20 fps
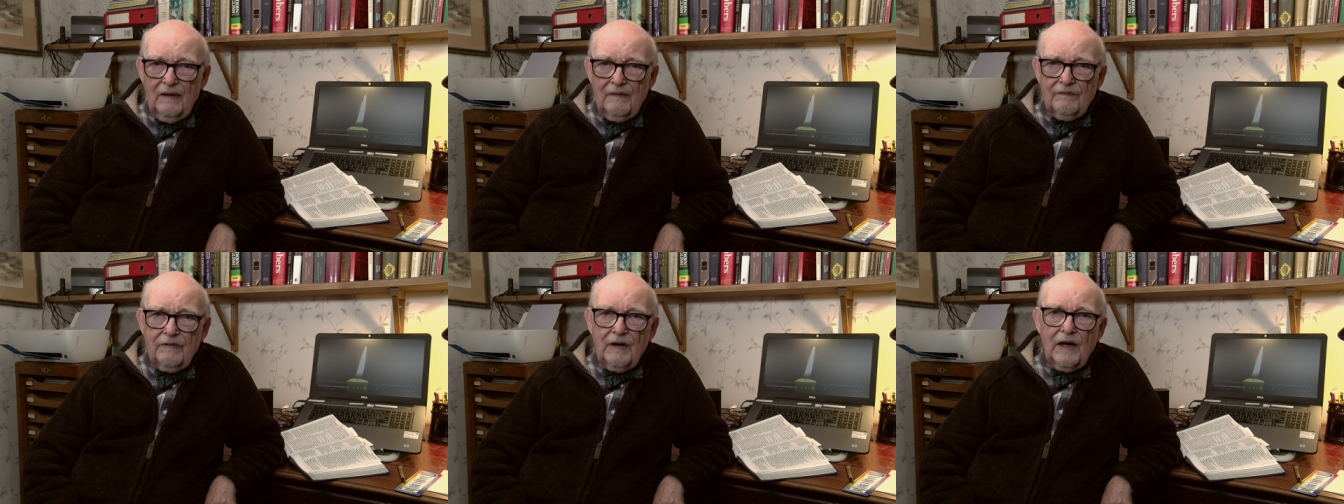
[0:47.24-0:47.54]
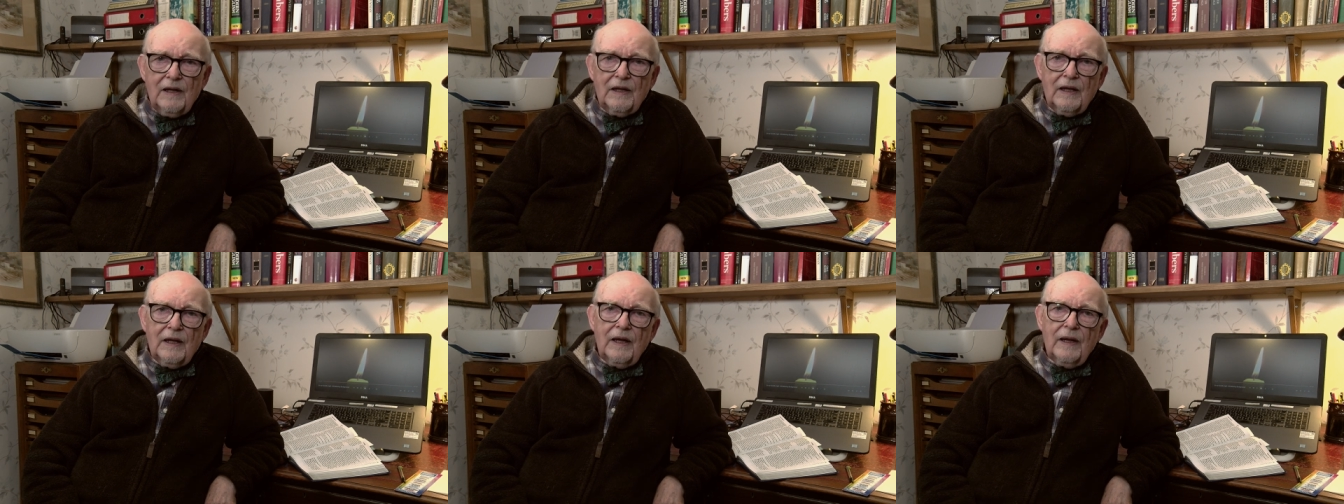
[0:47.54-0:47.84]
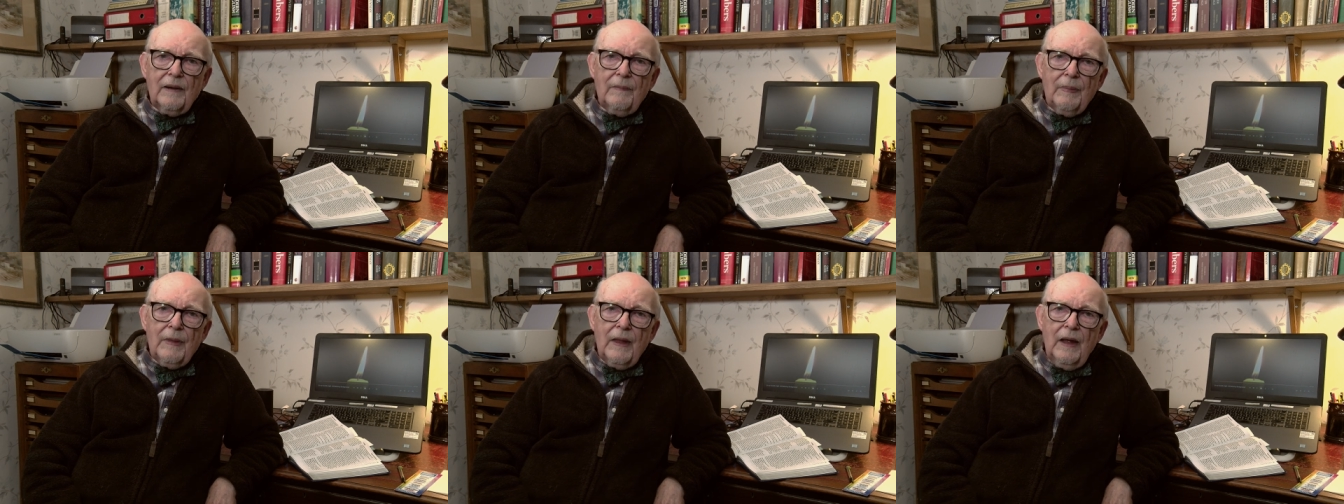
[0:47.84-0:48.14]

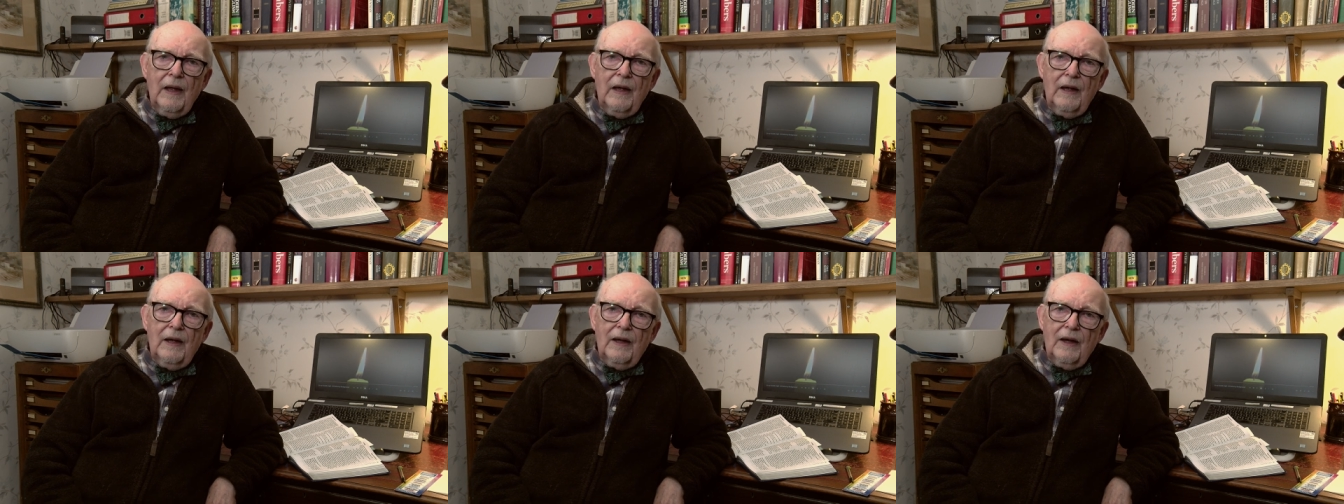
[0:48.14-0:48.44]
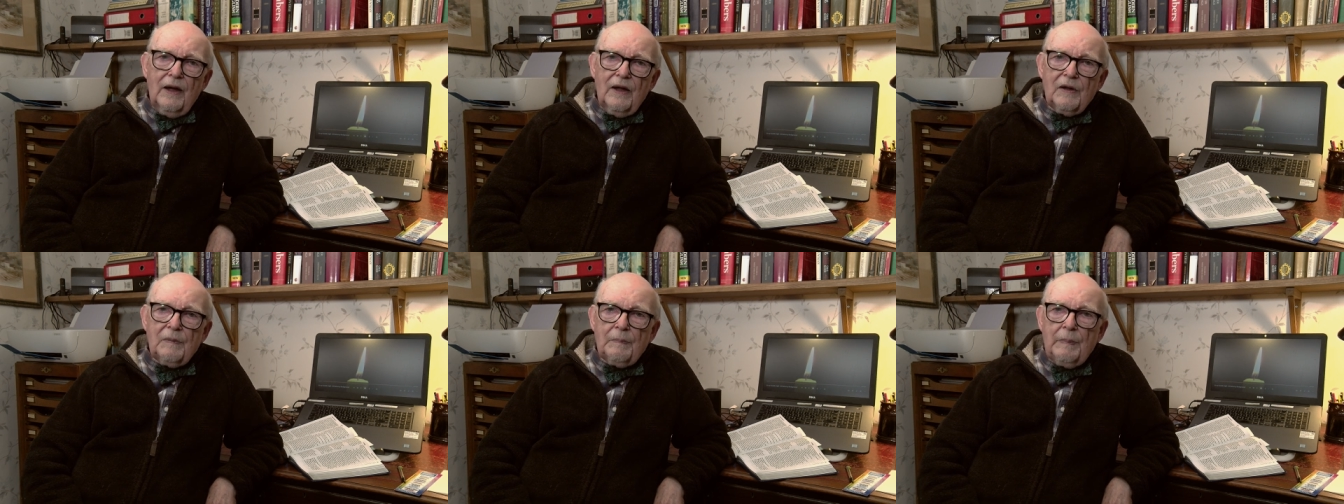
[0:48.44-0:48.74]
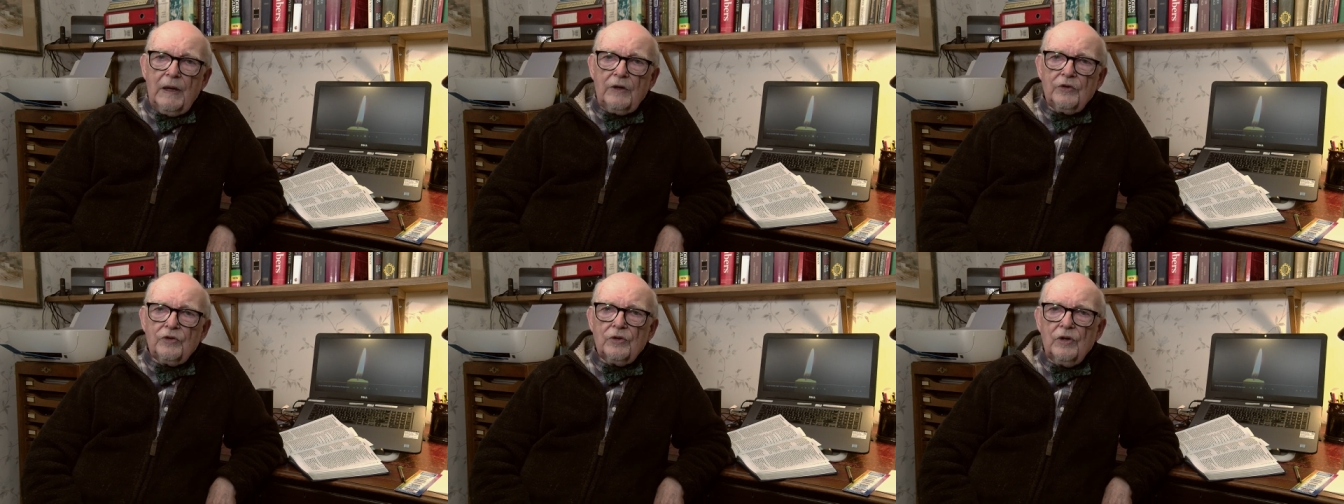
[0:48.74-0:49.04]
Finally, a
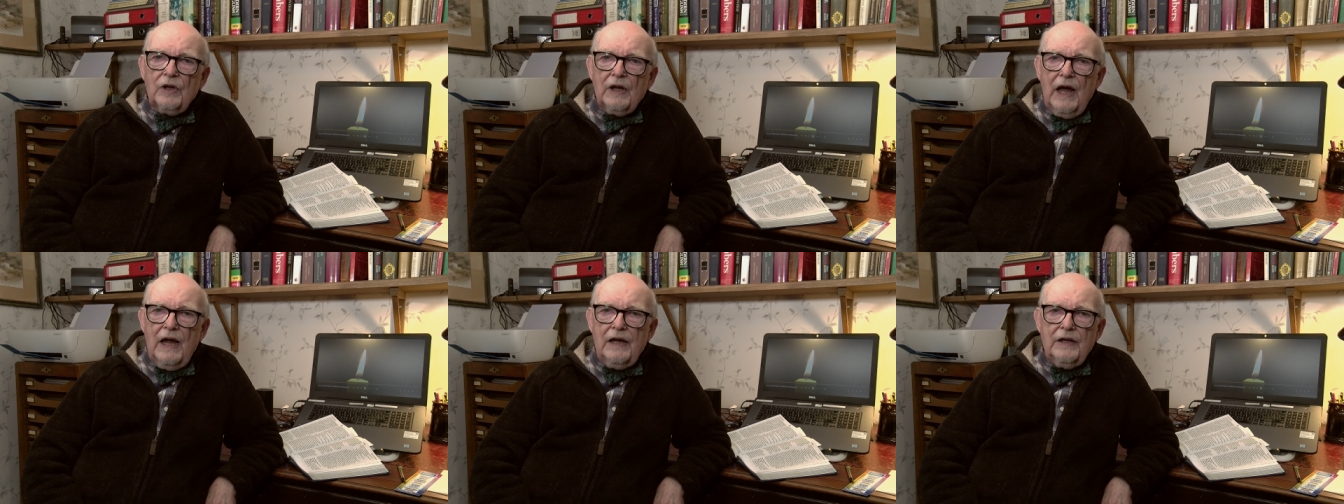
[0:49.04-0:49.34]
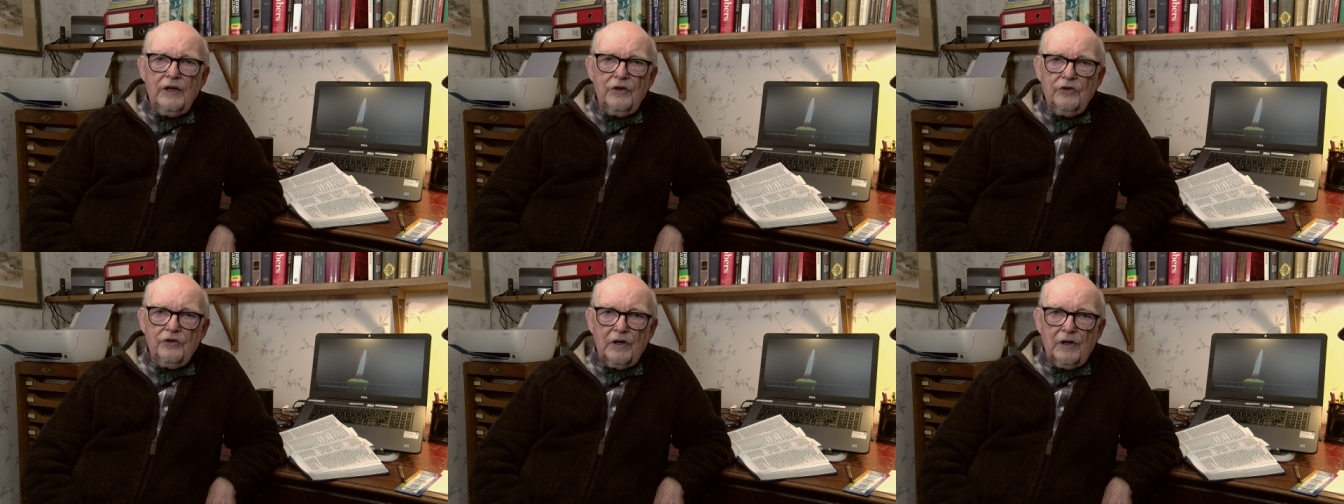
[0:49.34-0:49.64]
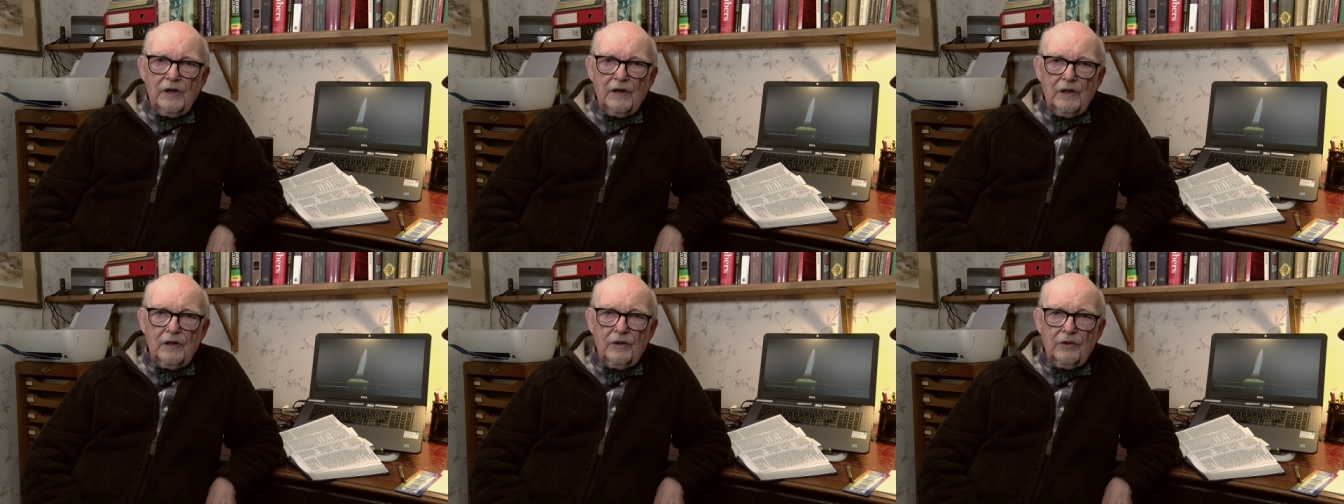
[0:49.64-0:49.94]
special energy
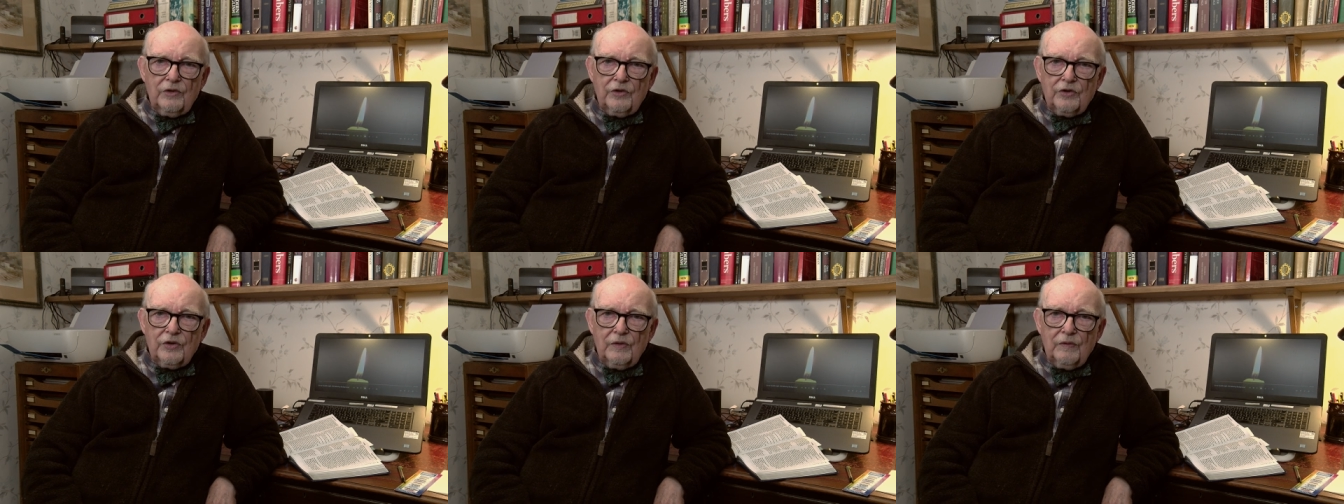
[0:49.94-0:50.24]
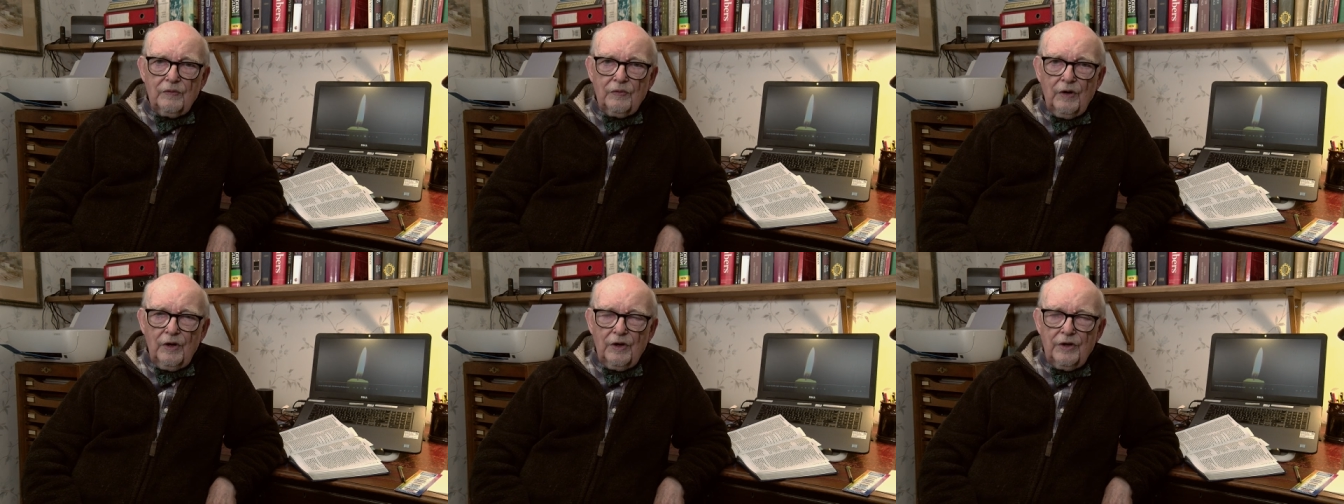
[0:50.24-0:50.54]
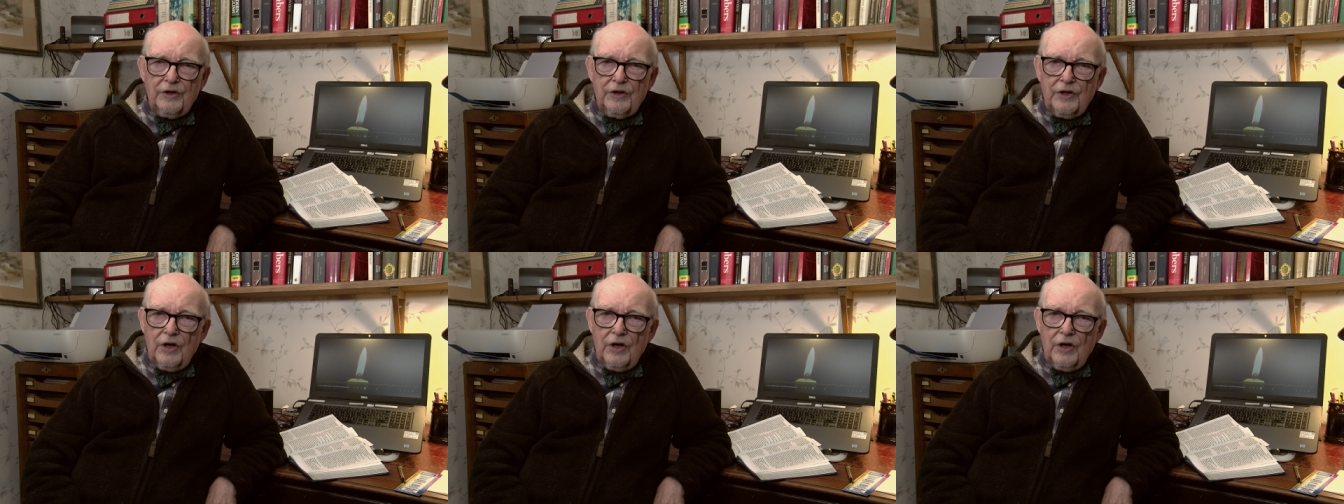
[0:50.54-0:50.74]
solution for a